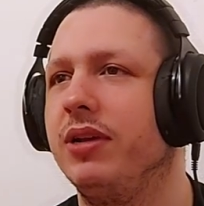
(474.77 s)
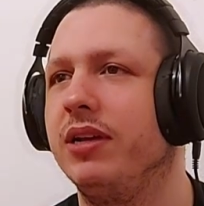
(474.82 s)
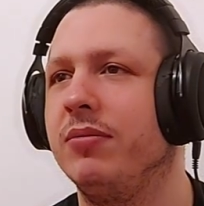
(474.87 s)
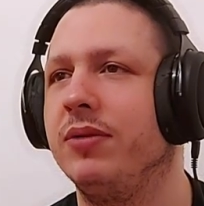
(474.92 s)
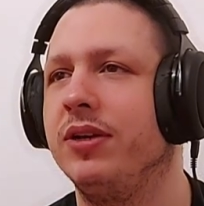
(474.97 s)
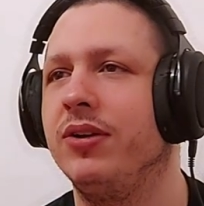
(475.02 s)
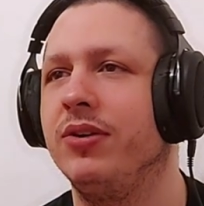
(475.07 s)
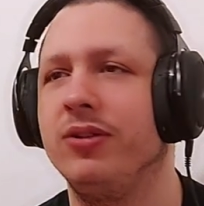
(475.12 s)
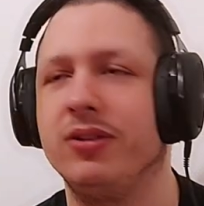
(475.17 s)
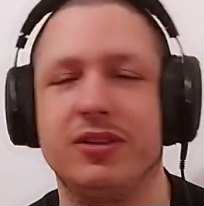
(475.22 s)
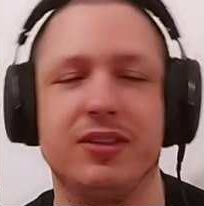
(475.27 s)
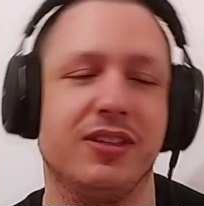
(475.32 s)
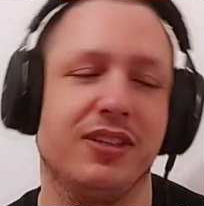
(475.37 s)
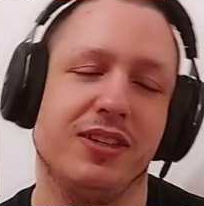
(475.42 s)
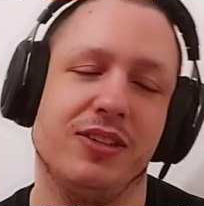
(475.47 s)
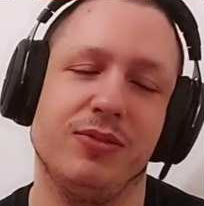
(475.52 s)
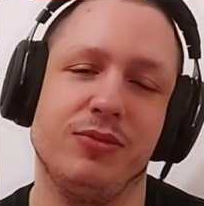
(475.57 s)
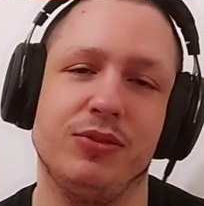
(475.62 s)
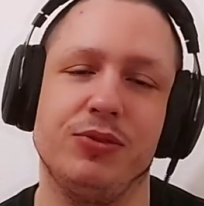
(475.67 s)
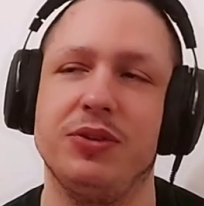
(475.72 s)
Black Metal.
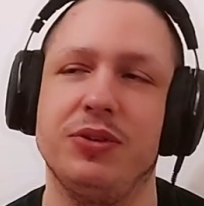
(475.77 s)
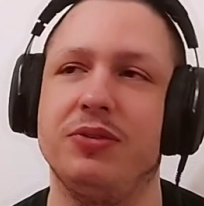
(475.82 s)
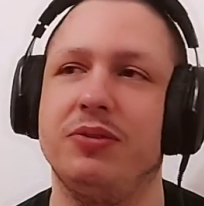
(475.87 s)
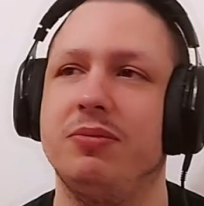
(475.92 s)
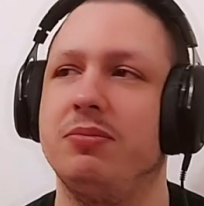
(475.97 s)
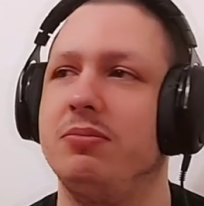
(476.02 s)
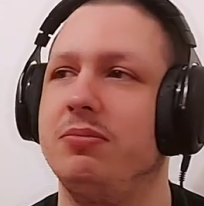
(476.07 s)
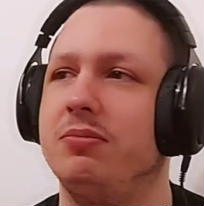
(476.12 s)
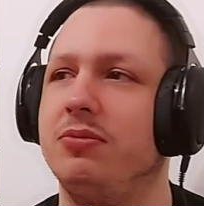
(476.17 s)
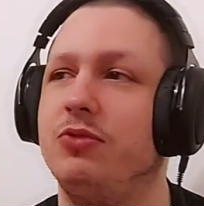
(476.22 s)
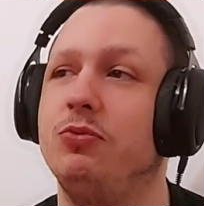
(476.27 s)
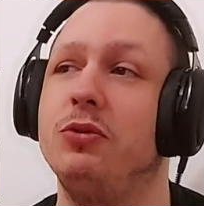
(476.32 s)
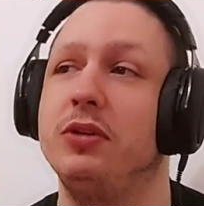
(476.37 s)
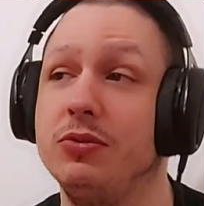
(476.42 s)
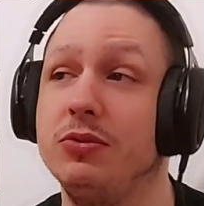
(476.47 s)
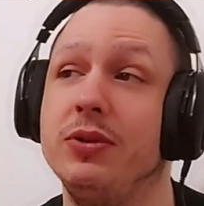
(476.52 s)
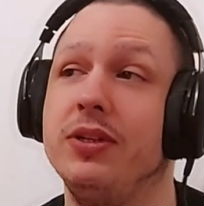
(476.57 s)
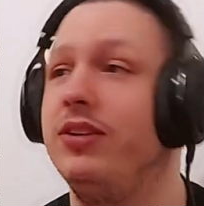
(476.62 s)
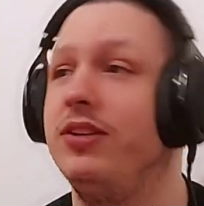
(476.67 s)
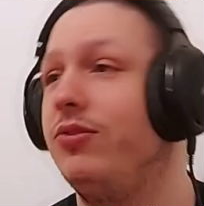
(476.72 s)
Which was
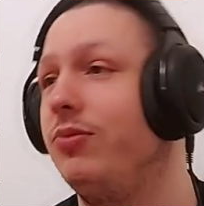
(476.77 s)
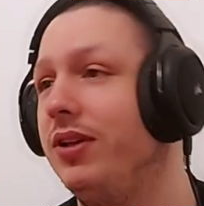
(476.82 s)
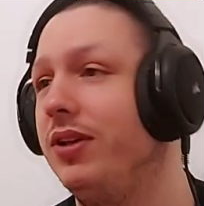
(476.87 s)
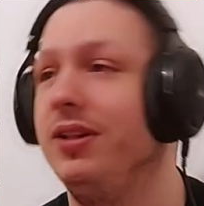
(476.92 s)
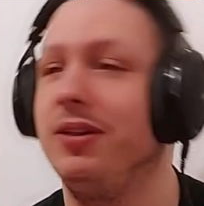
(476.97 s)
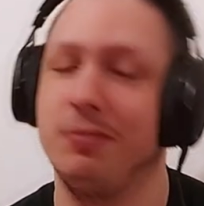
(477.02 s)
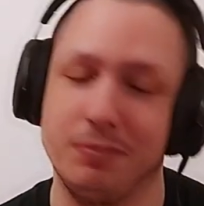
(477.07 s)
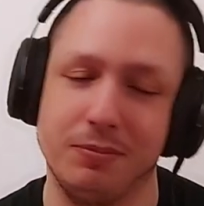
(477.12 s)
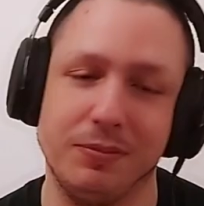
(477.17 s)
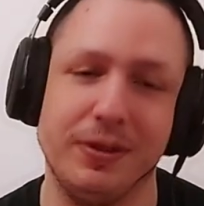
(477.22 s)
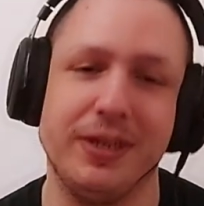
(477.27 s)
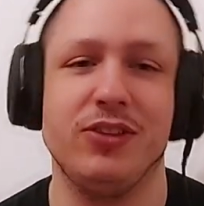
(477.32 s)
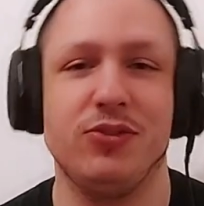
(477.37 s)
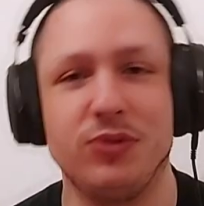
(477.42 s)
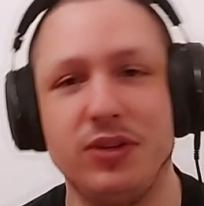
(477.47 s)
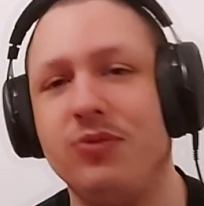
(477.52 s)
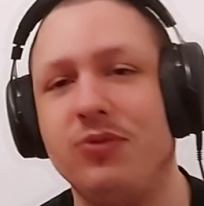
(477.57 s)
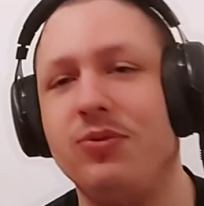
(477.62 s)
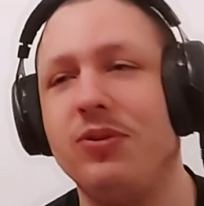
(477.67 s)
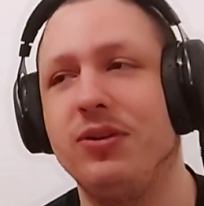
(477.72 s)
2020 as well. Man,
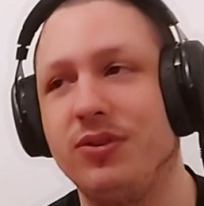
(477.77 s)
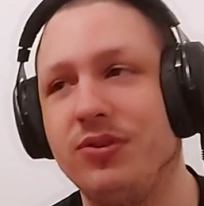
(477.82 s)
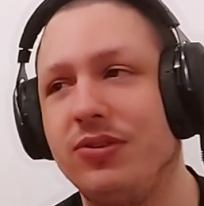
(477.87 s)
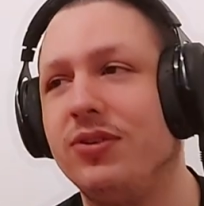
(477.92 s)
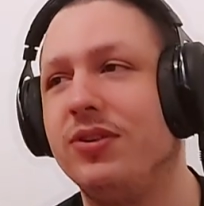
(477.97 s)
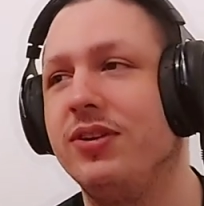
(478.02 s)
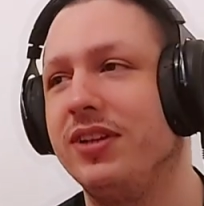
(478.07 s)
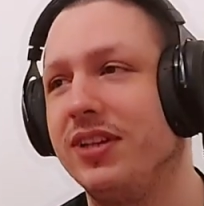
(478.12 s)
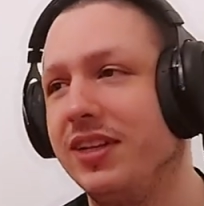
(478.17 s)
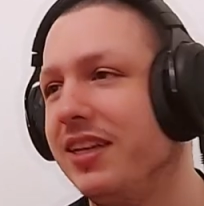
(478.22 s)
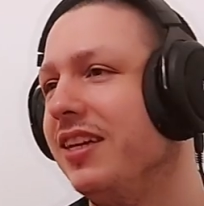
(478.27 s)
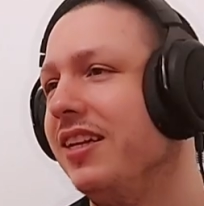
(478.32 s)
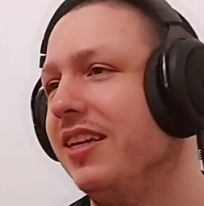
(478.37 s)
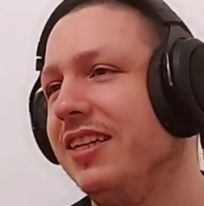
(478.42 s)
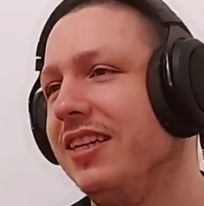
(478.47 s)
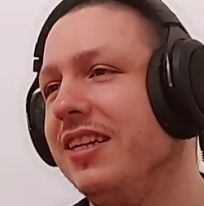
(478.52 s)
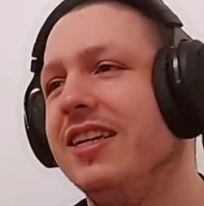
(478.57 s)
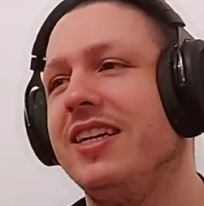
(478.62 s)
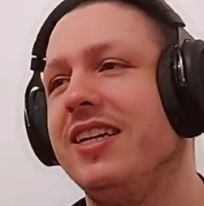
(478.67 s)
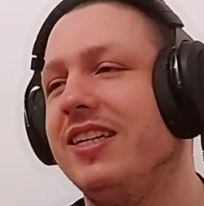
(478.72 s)
2020 was good.
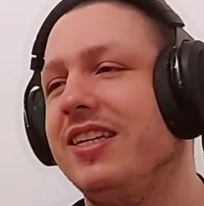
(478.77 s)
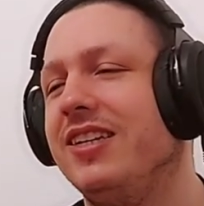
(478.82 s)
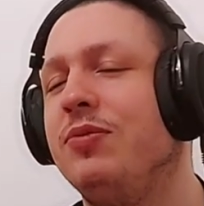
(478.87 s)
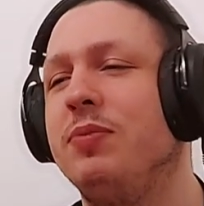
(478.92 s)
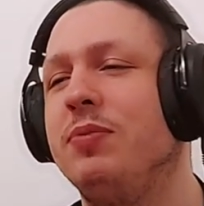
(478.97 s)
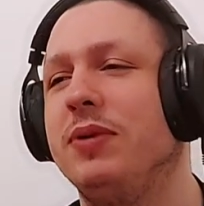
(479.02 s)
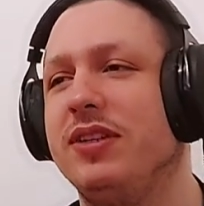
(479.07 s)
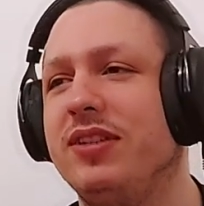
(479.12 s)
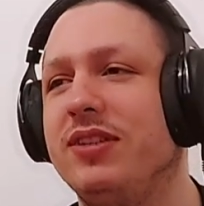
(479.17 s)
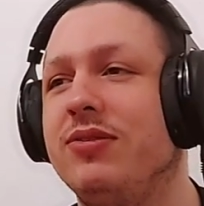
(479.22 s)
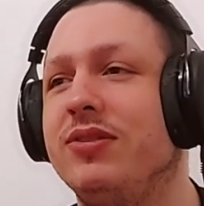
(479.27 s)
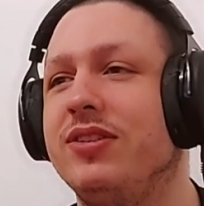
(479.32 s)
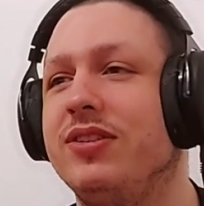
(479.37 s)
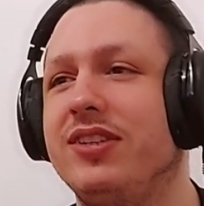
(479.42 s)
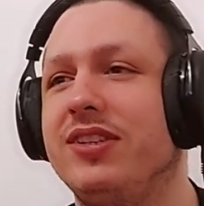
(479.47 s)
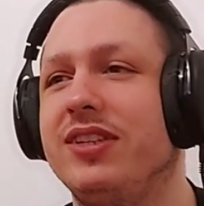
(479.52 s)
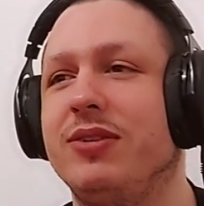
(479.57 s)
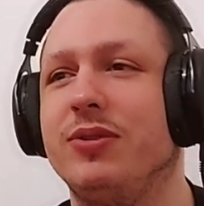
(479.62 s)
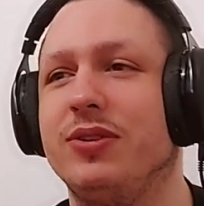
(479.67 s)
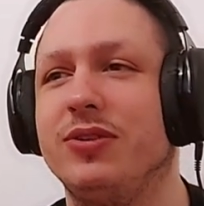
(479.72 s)
Despite
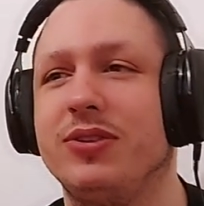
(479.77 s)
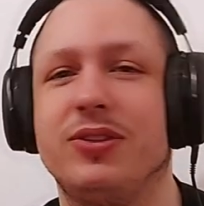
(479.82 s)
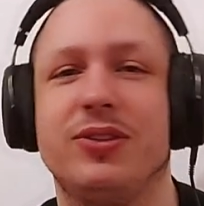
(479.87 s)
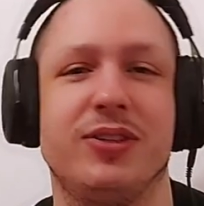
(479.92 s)
everything, it was